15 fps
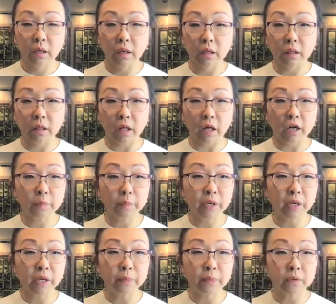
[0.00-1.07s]
A lot of
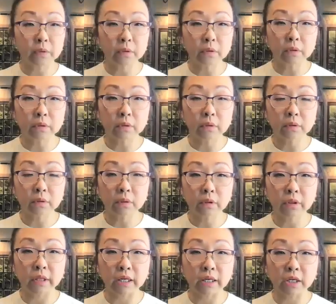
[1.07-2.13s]
people,
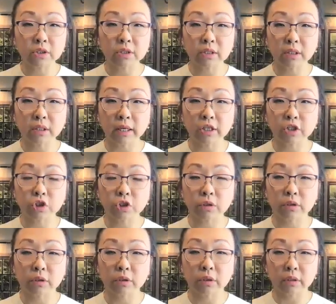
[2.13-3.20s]
their
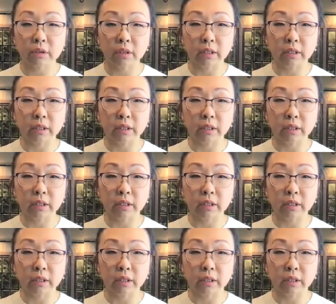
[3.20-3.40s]
celestial